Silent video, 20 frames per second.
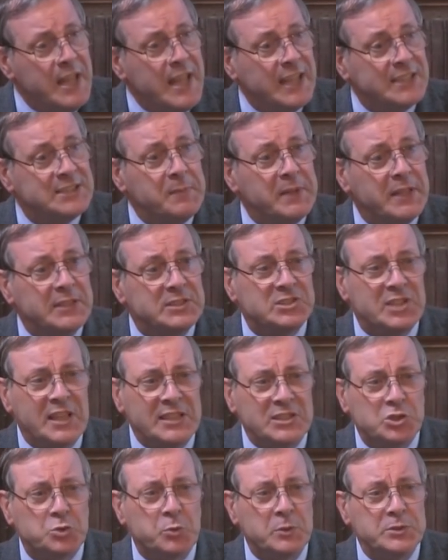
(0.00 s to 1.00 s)
It's something that
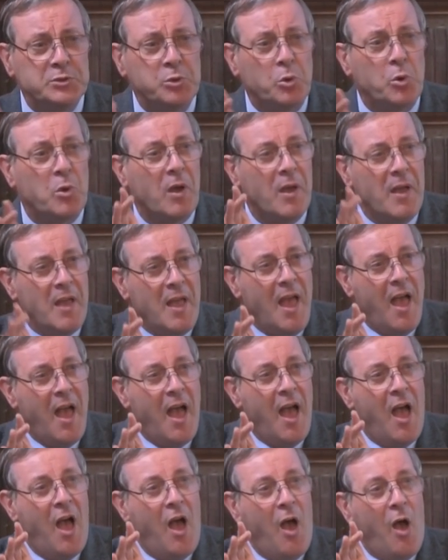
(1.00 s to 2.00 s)
says to us, look,
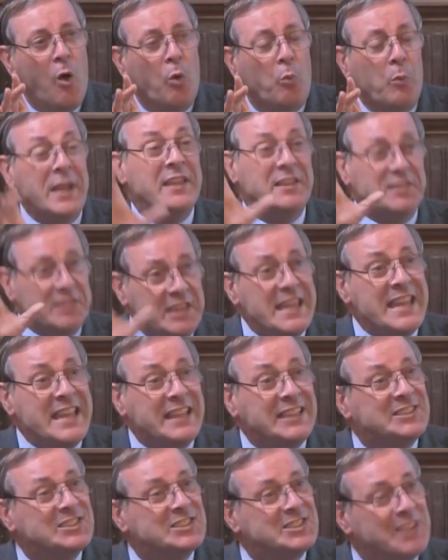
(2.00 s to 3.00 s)
we
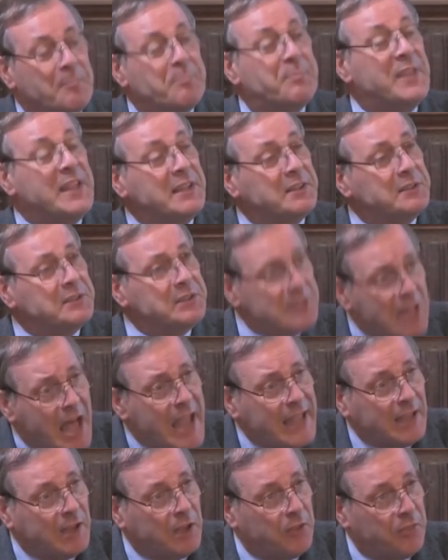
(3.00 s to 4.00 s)
need something
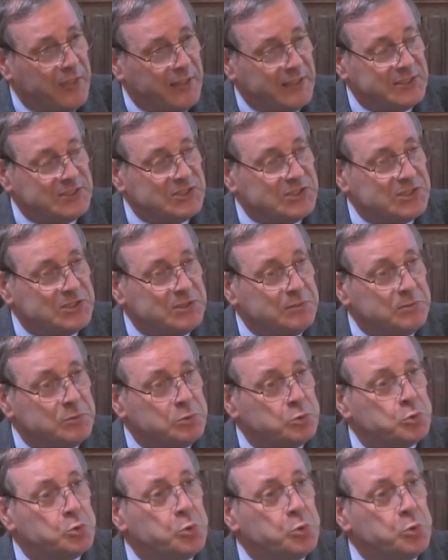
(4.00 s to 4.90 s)
like this